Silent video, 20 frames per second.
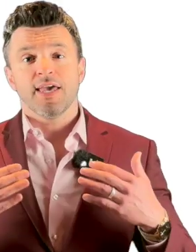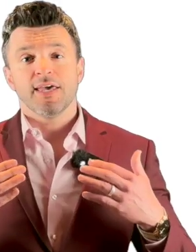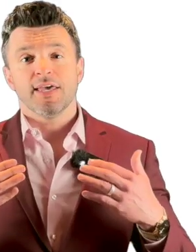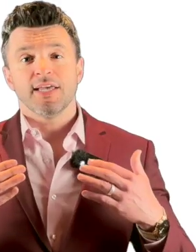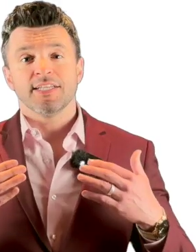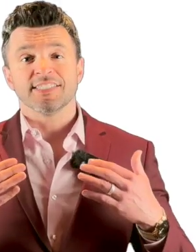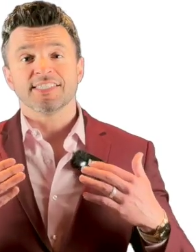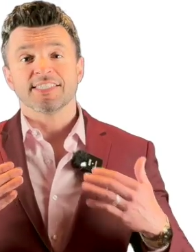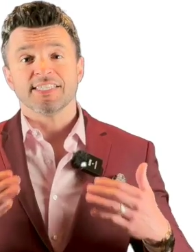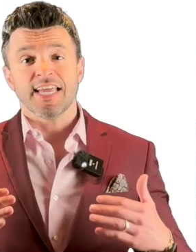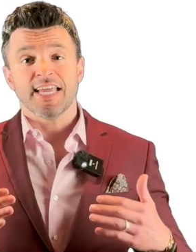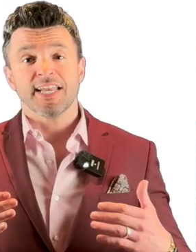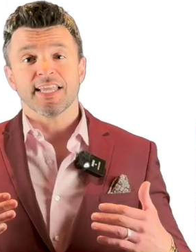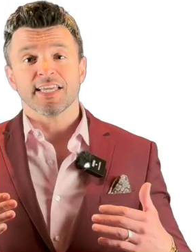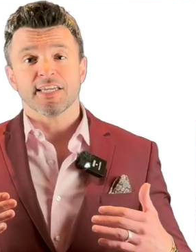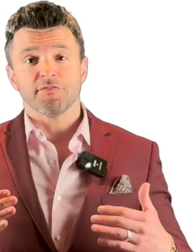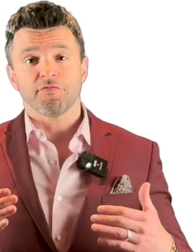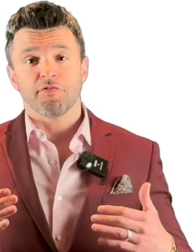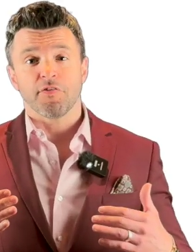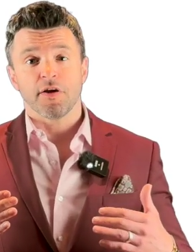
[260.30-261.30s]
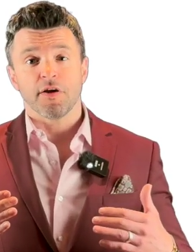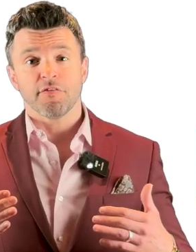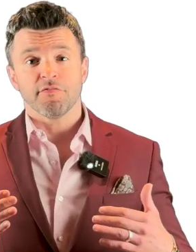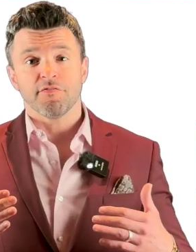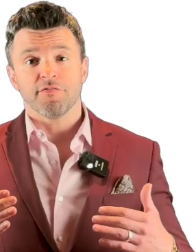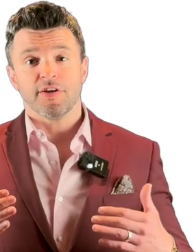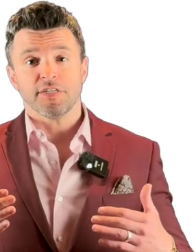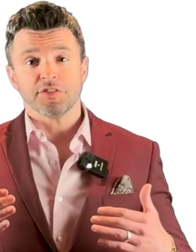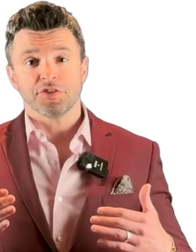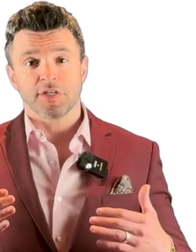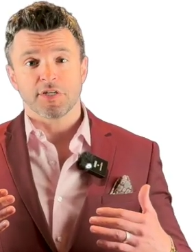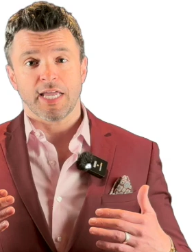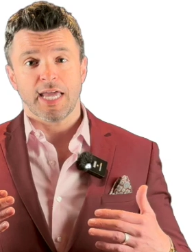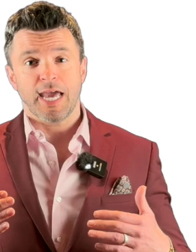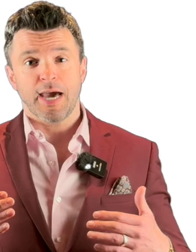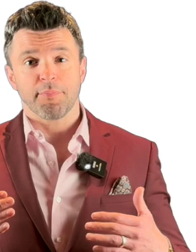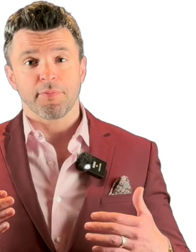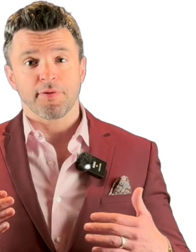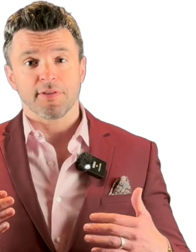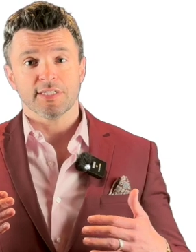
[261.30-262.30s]
And standing in front of venture
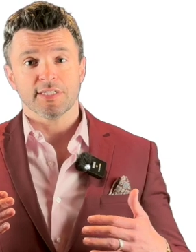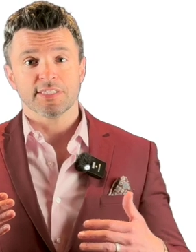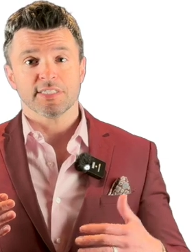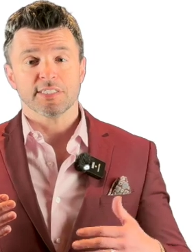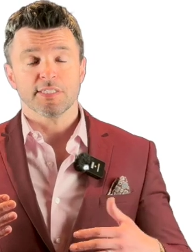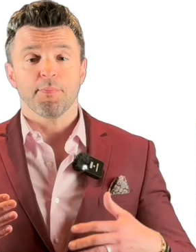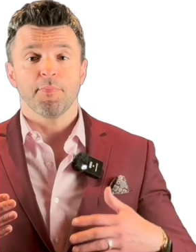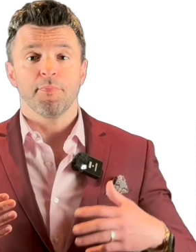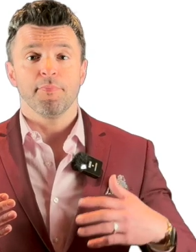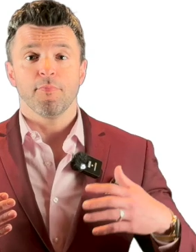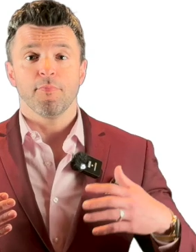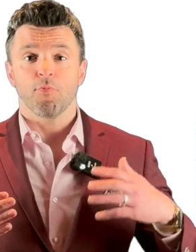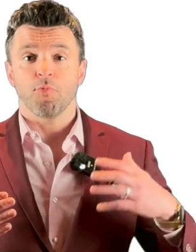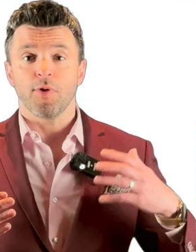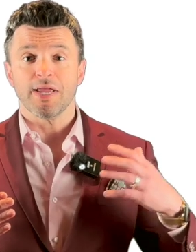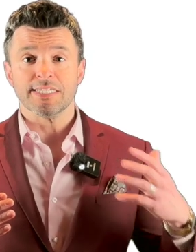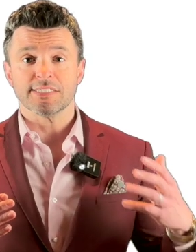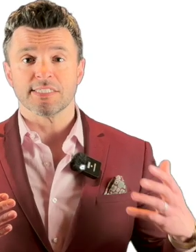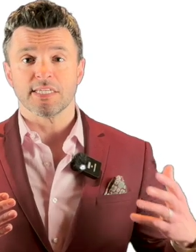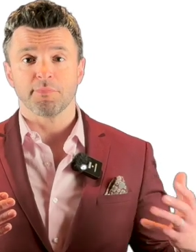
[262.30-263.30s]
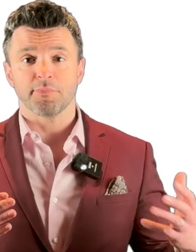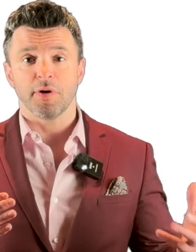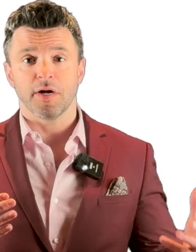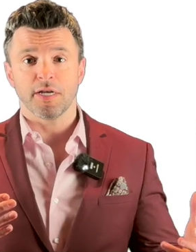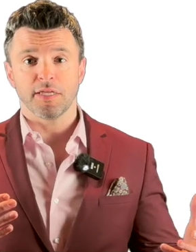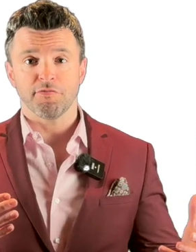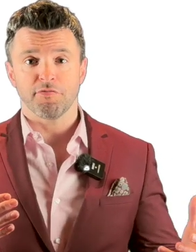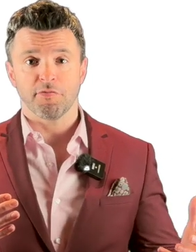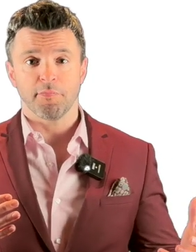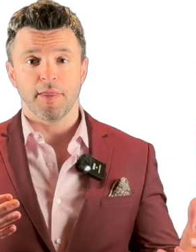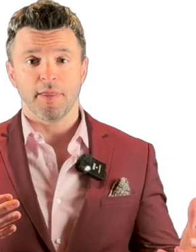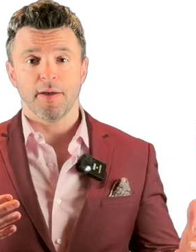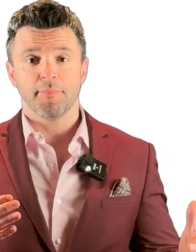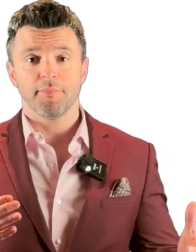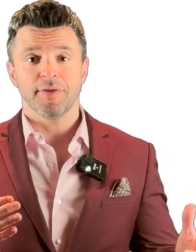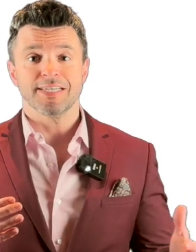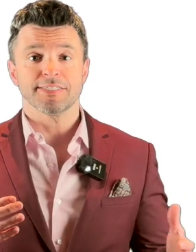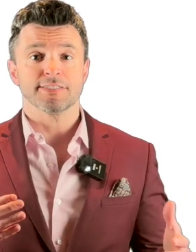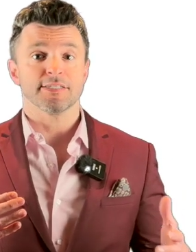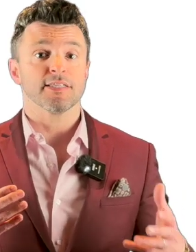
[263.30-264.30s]
capitalists, raising money from them
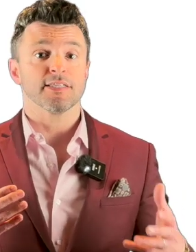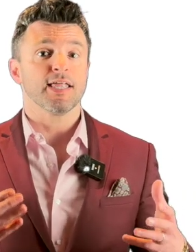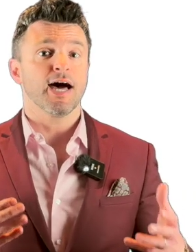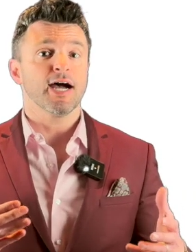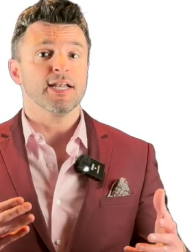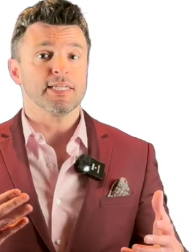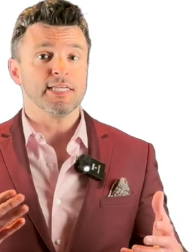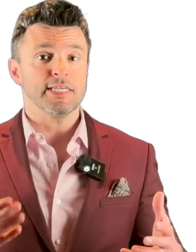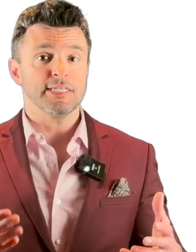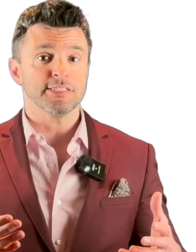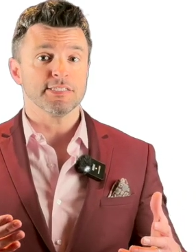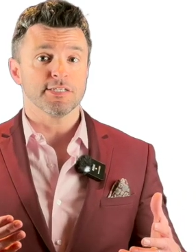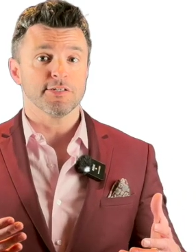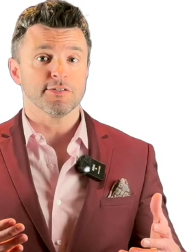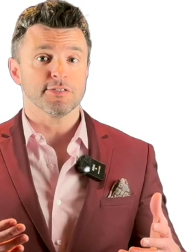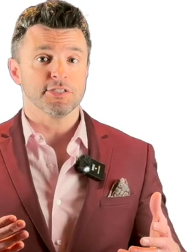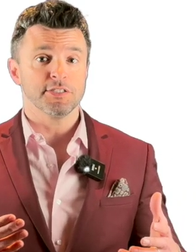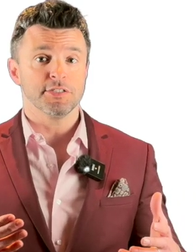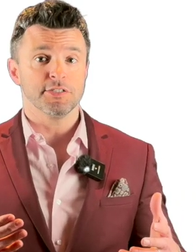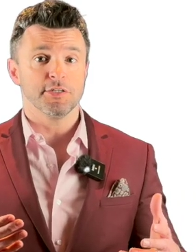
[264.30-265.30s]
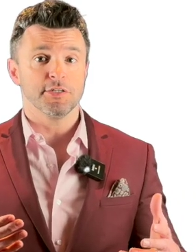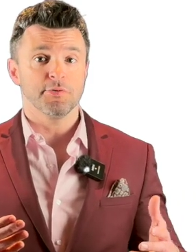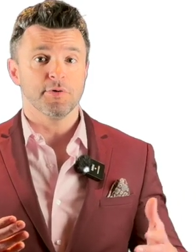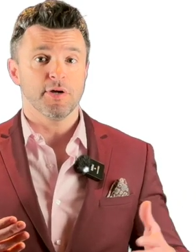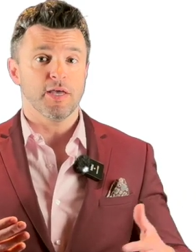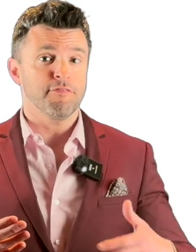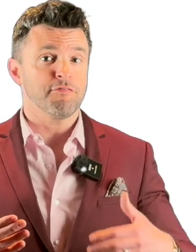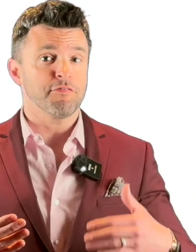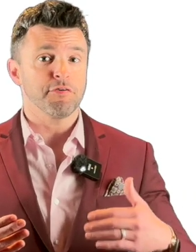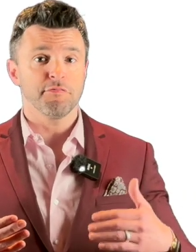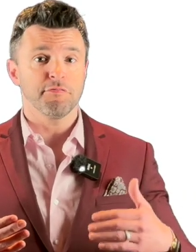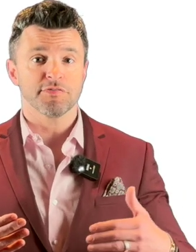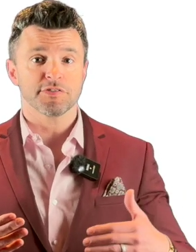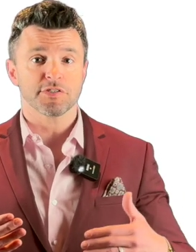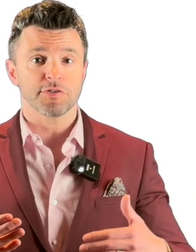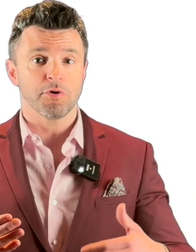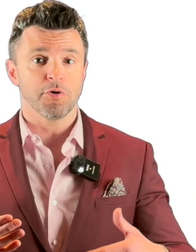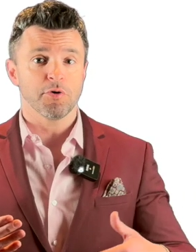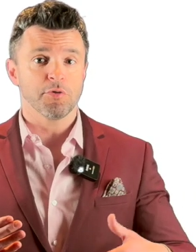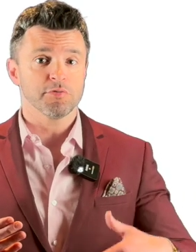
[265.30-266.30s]
is a lot easier to do if you've
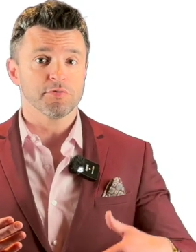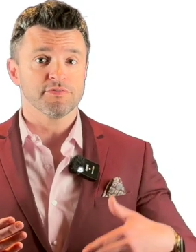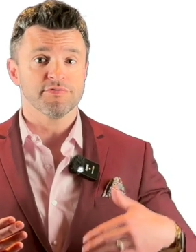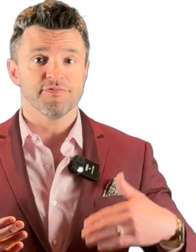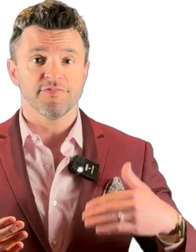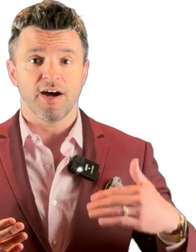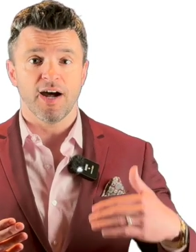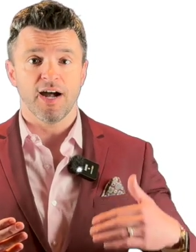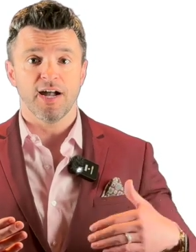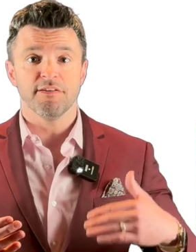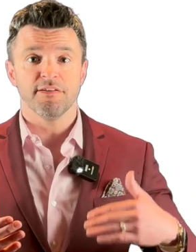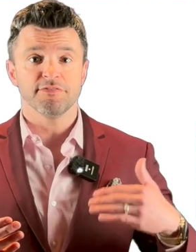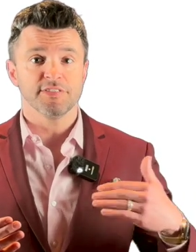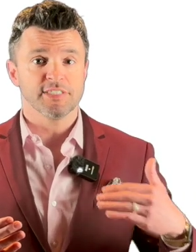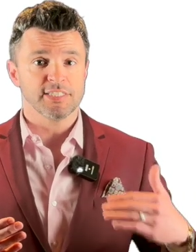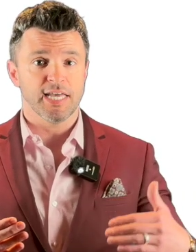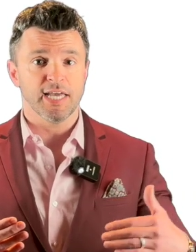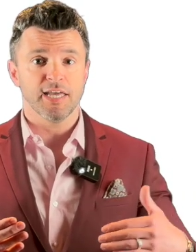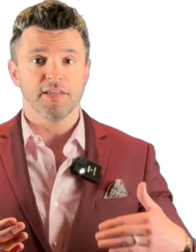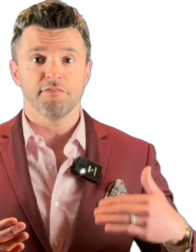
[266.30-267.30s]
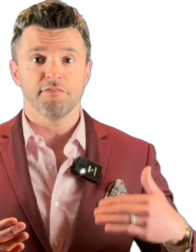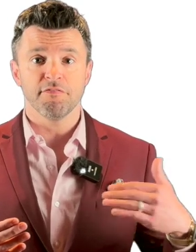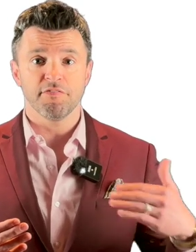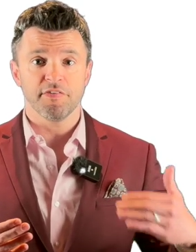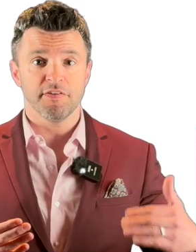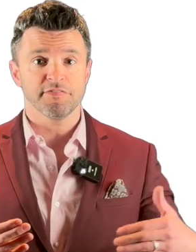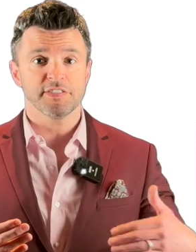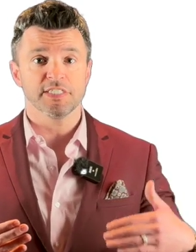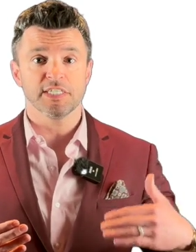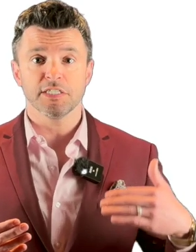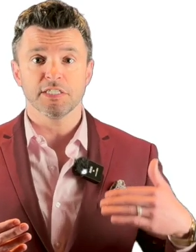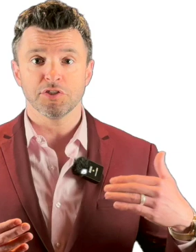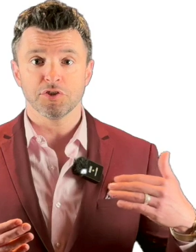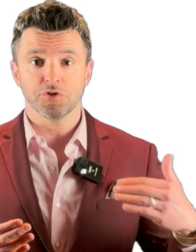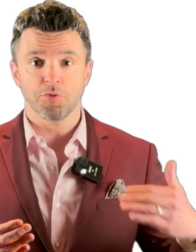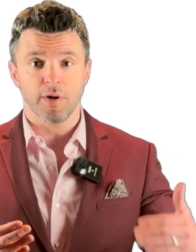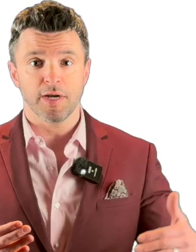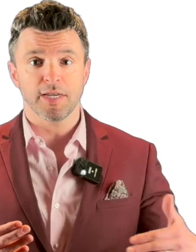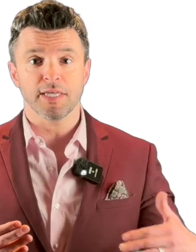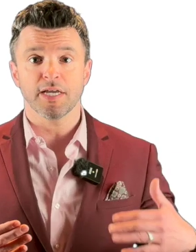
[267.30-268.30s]
sold 5, 10, 15,
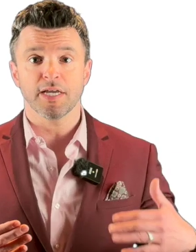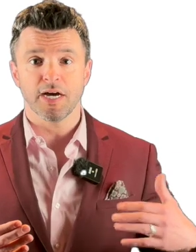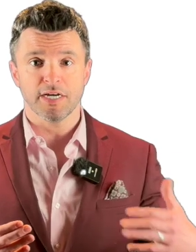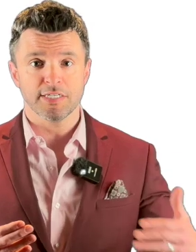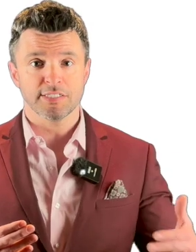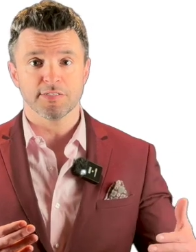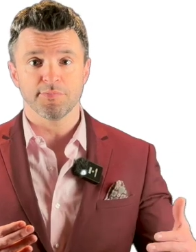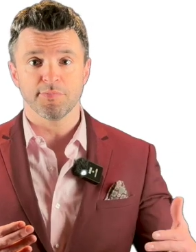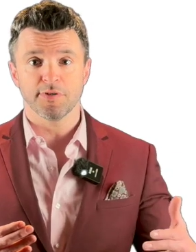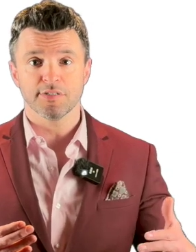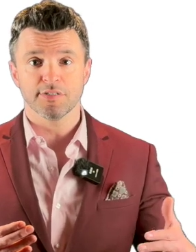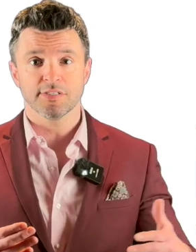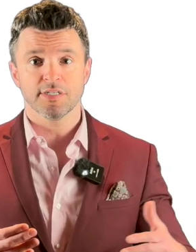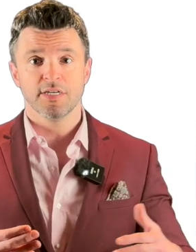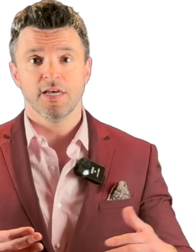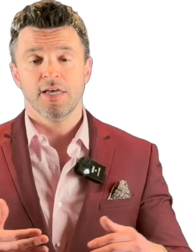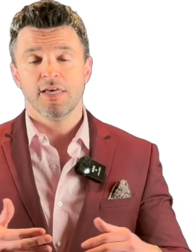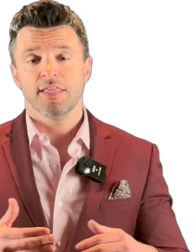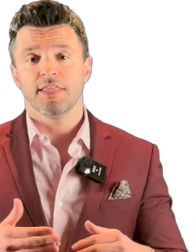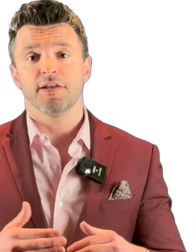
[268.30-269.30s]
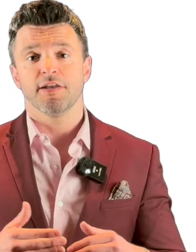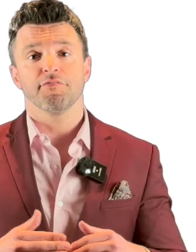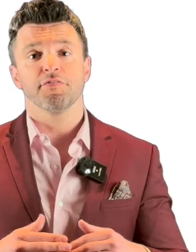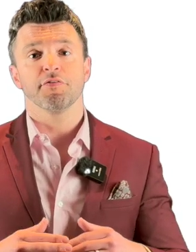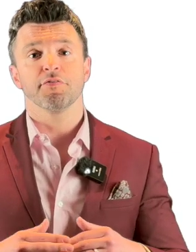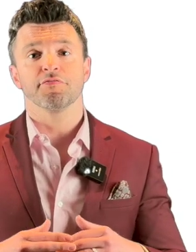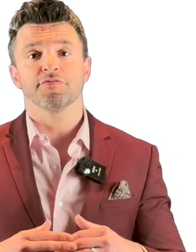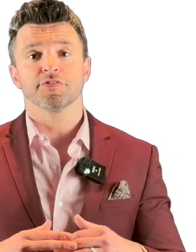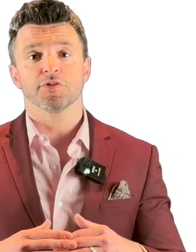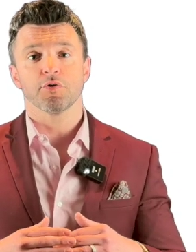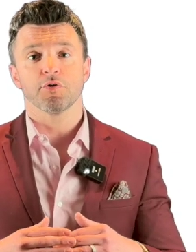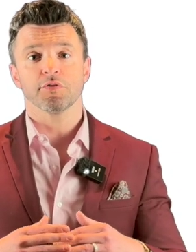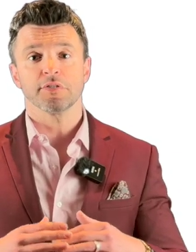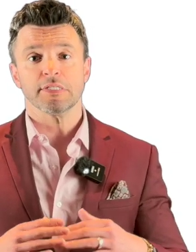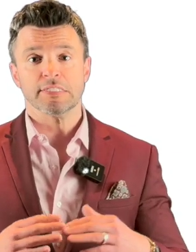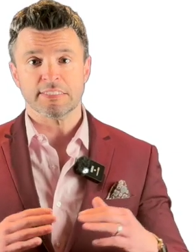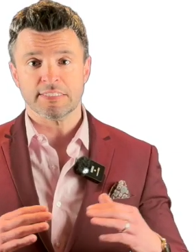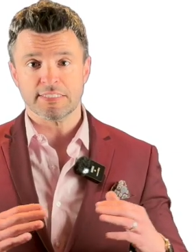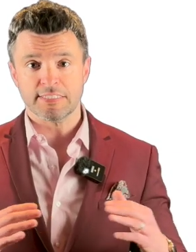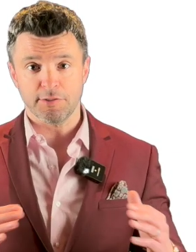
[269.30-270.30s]
20 customers than if you've sold
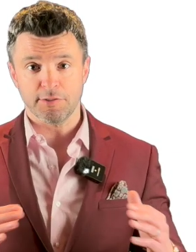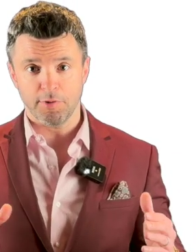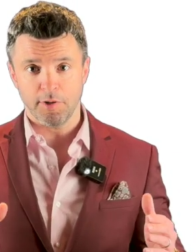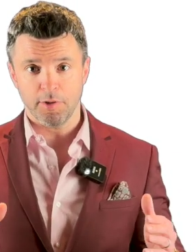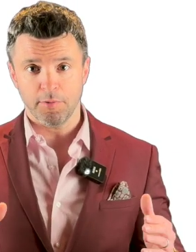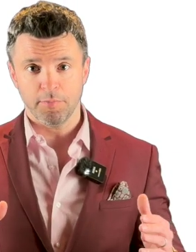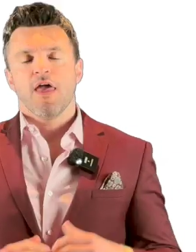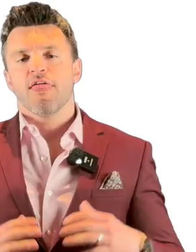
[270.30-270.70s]
0.